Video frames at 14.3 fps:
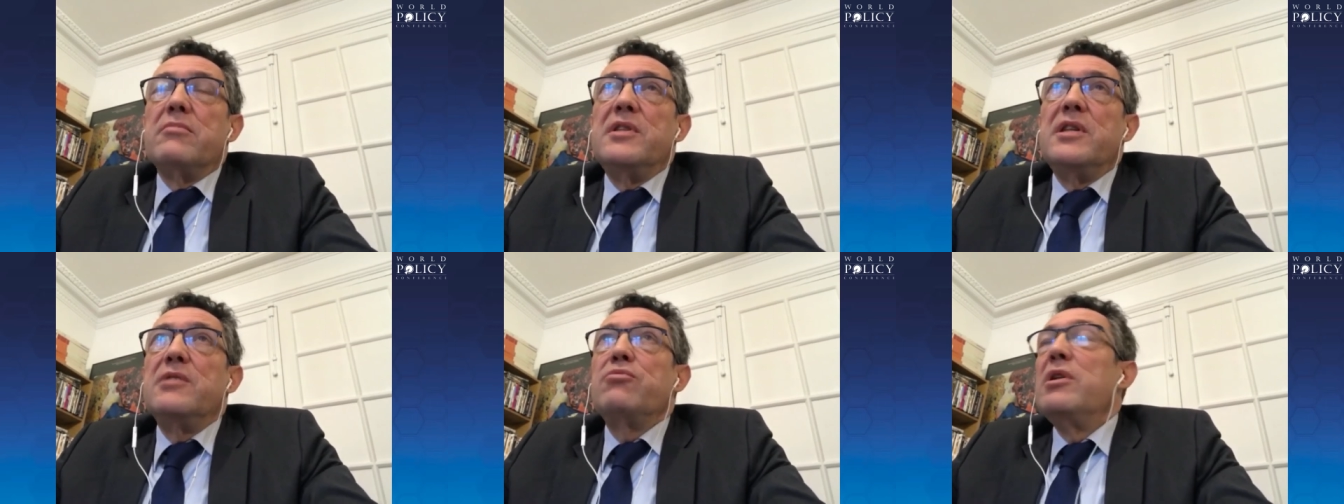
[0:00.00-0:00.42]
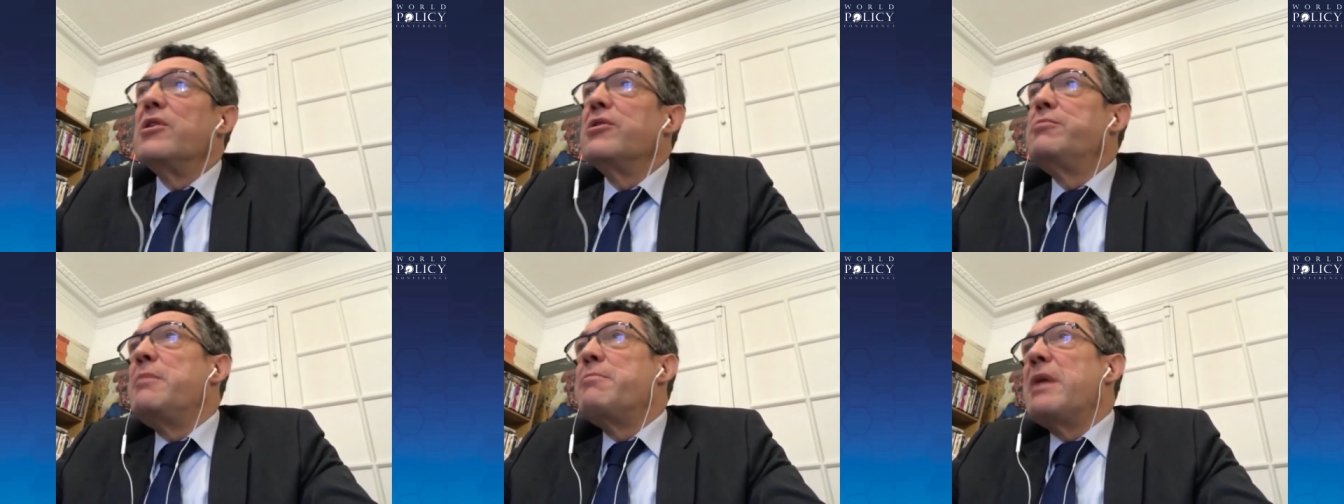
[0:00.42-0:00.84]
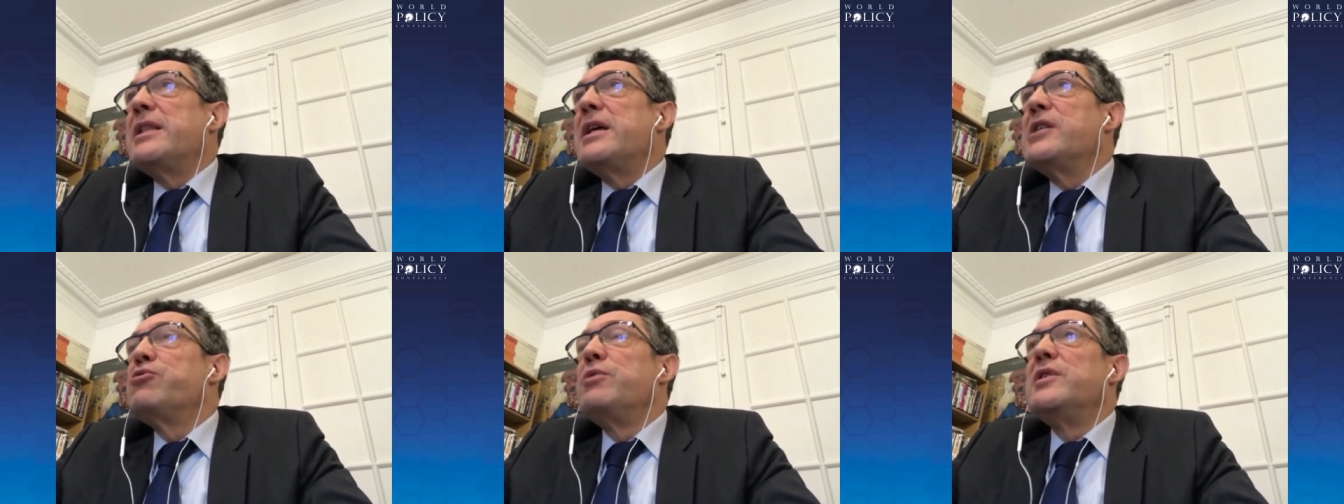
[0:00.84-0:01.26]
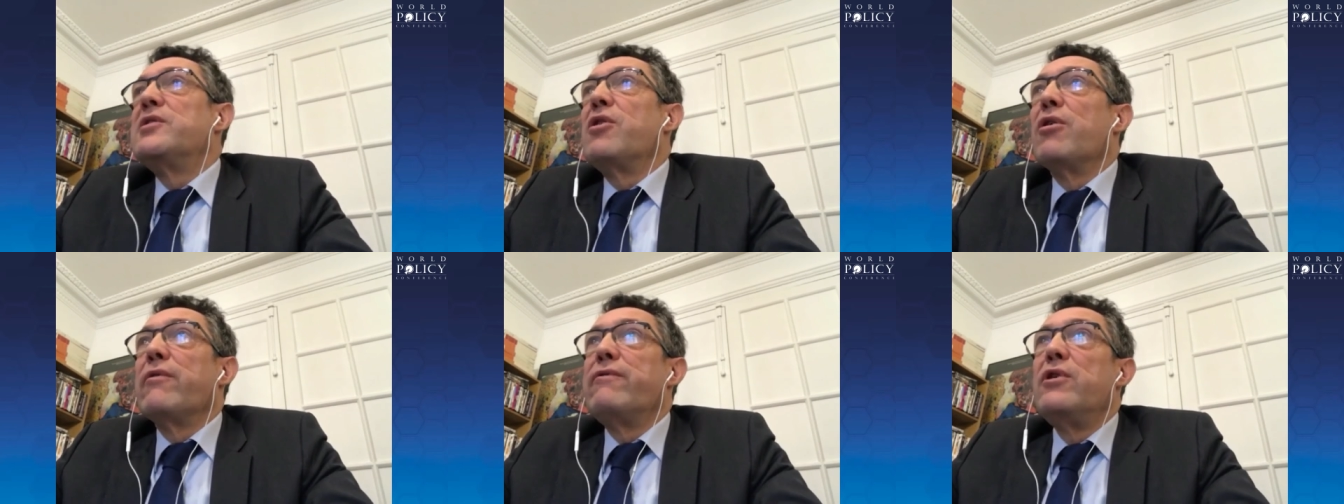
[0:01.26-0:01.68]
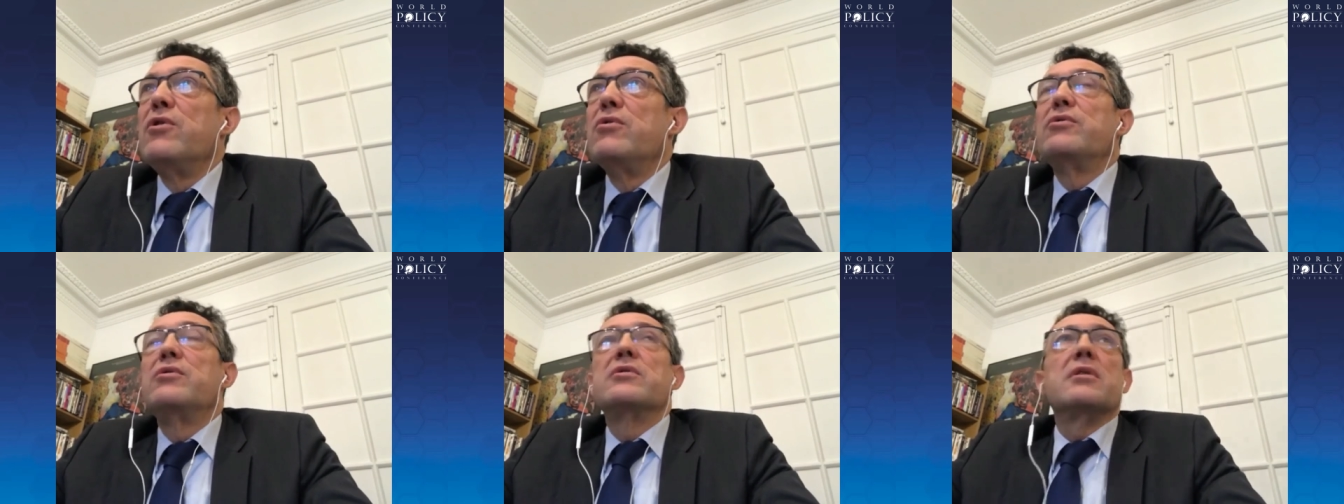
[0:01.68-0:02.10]
This will not be managed with
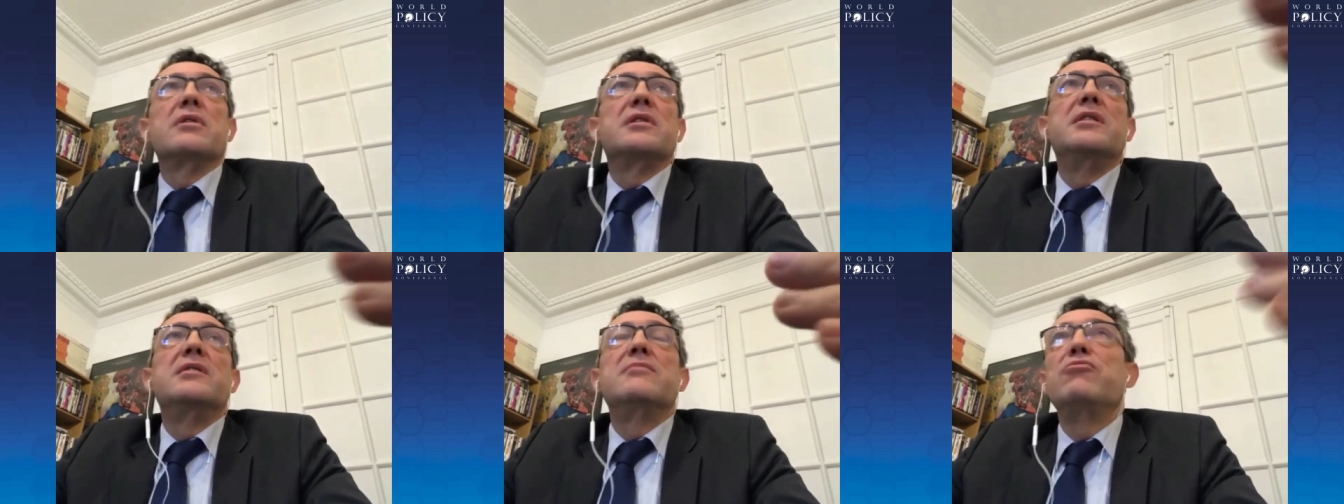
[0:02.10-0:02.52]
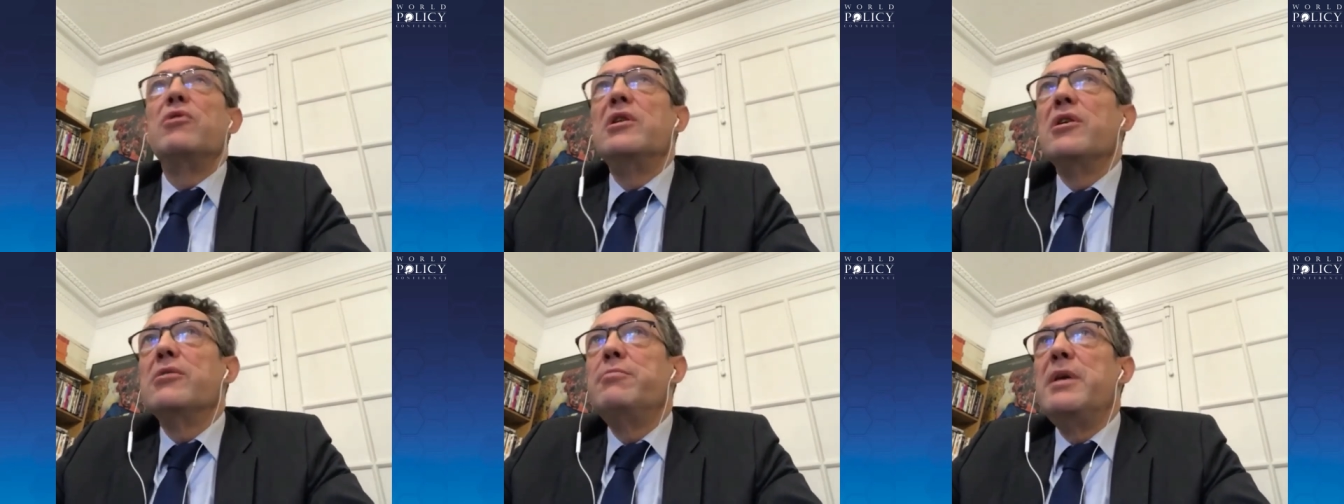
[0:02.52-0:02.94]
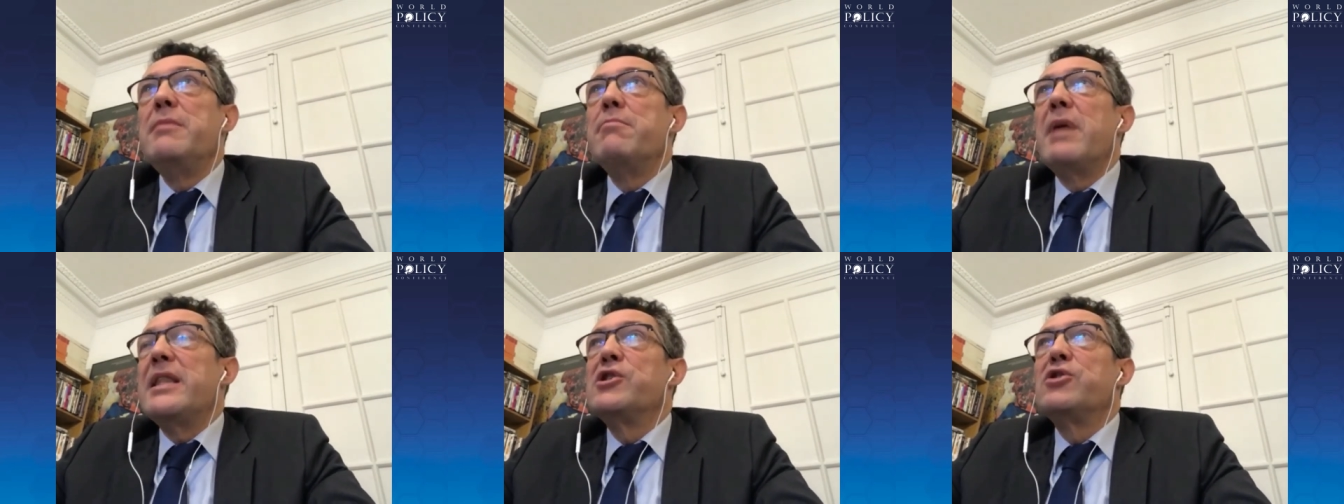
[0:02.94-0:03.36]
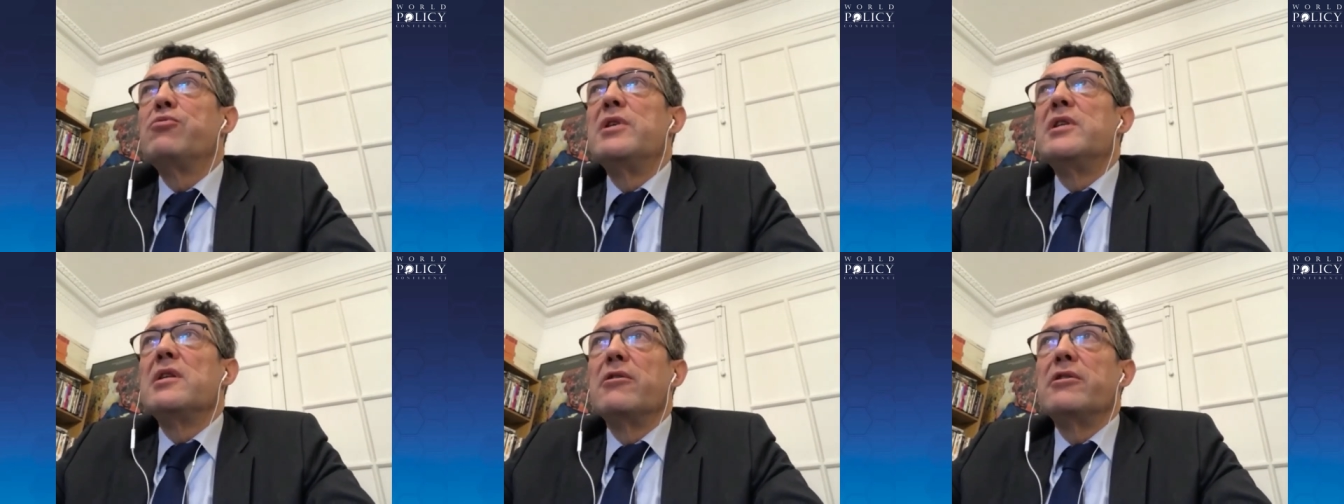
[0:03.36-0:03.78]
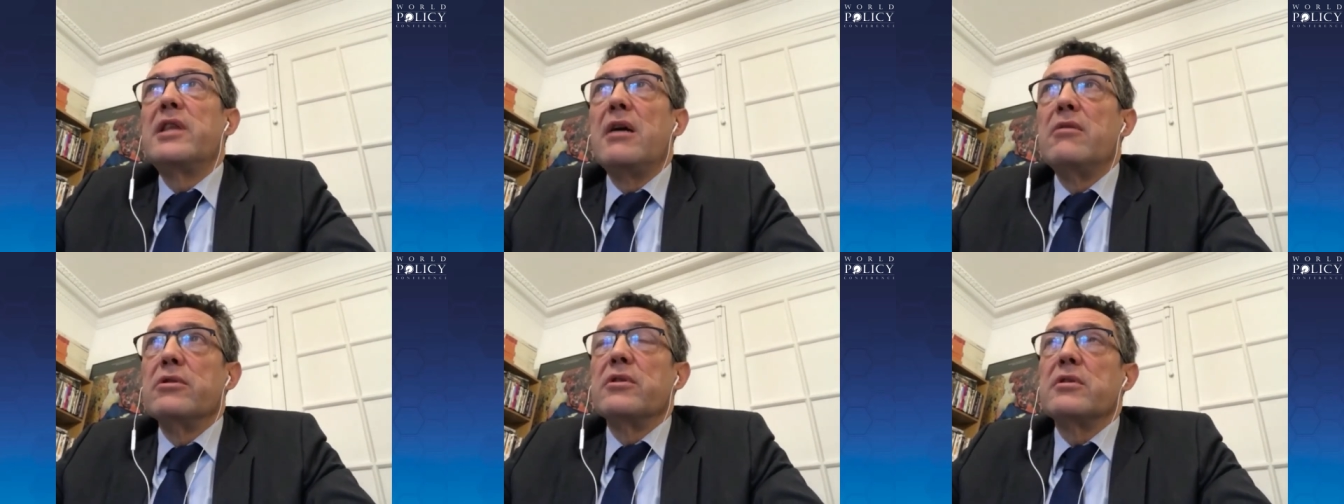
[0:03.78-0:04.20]
curfews. This will not be managed with
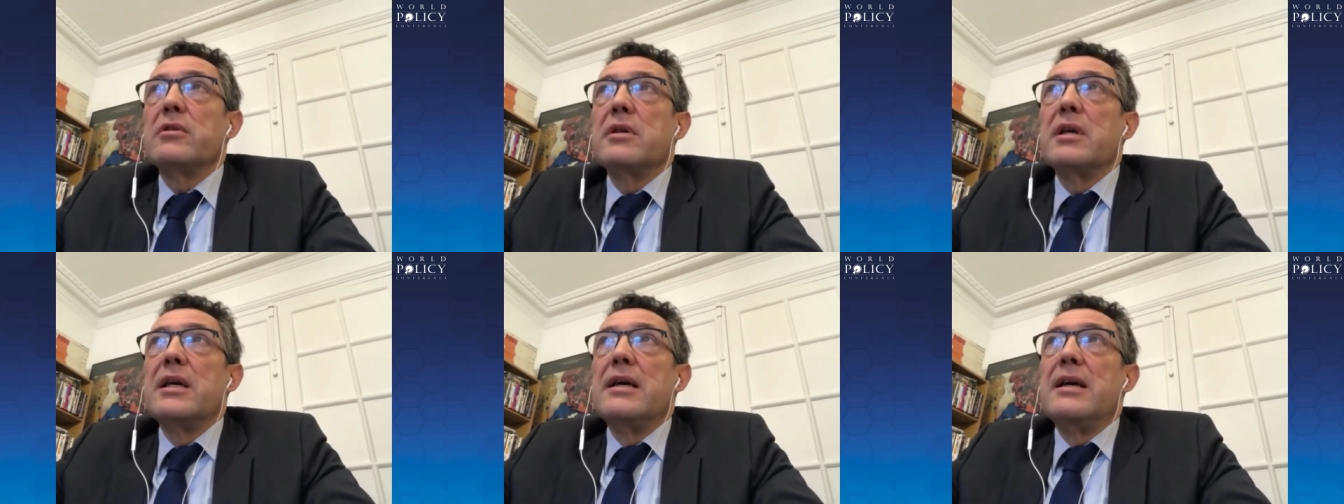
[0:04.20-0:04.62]
lockdowns.